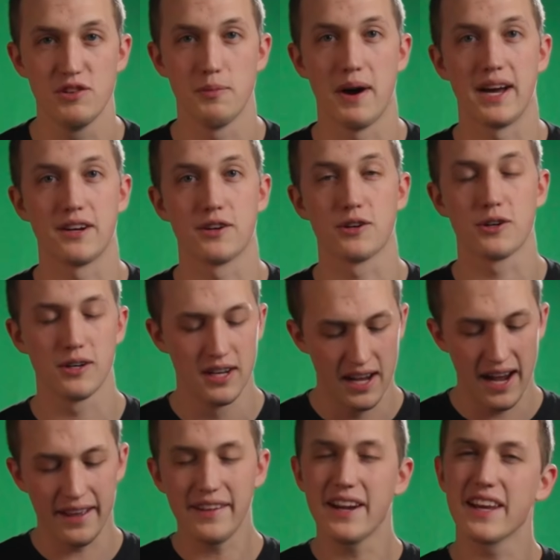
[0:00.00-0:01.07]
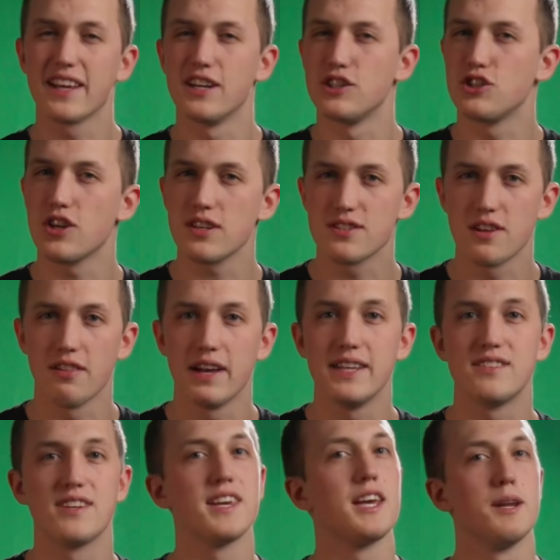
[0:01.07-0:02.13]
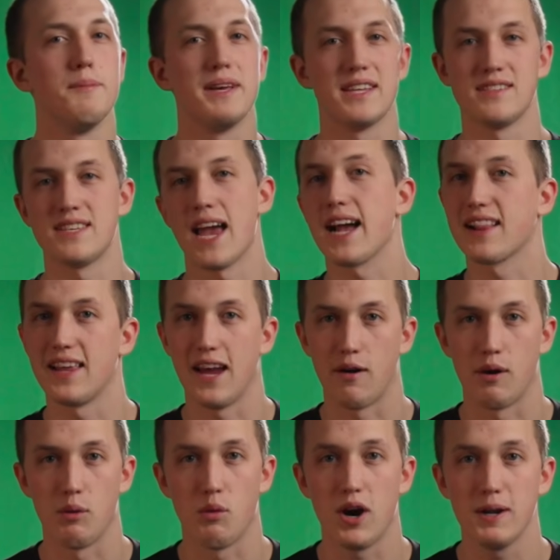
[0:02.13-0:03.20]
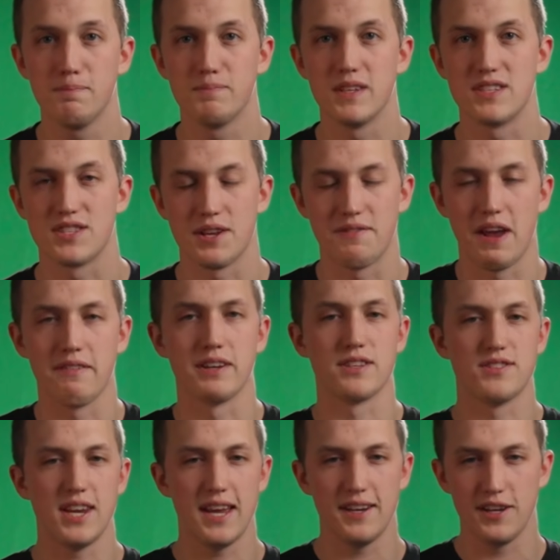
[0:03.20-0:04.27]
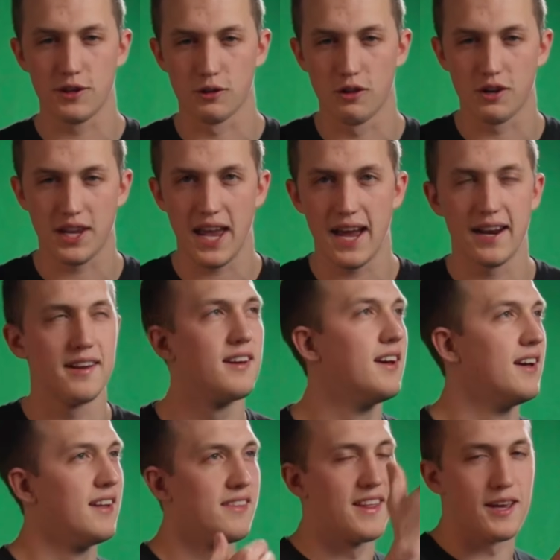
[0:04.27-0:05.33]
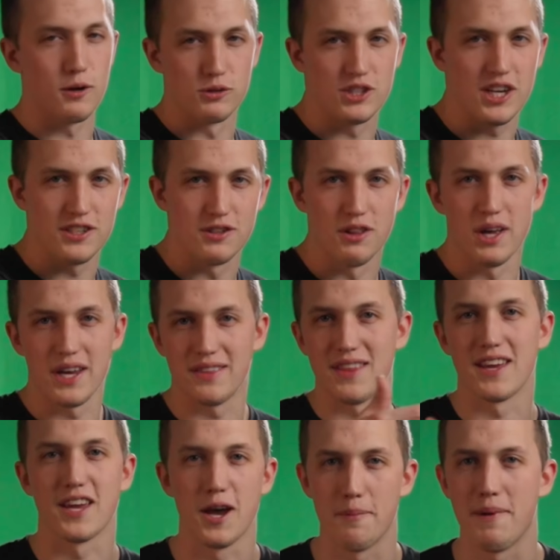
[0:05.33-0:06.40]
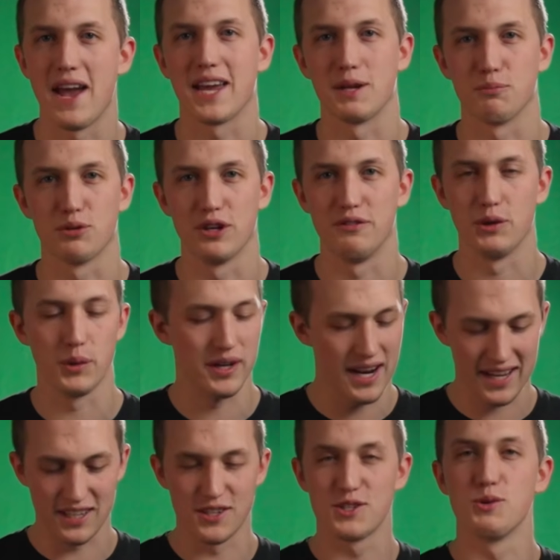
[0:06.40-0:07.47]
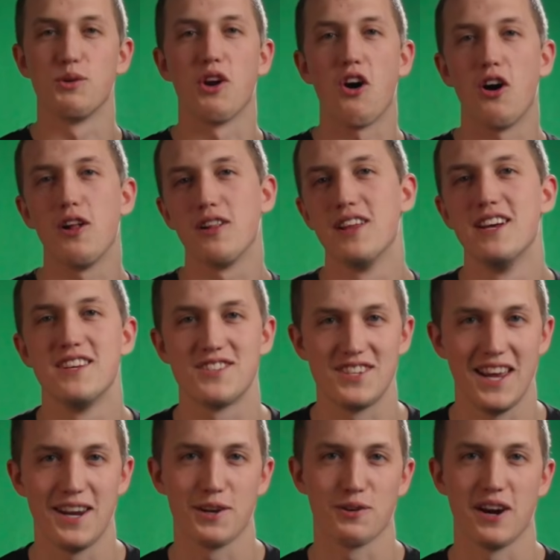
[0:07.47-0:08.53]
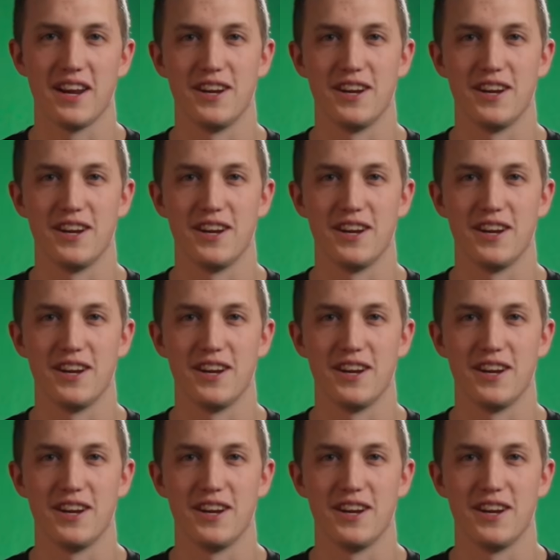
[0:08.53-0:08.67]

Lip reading: monitor, and then I can adjust the lights to get them exactly how I want, instead of having to stand here, look at it, then go change a light, then come back and preview it. I can just do it all standing right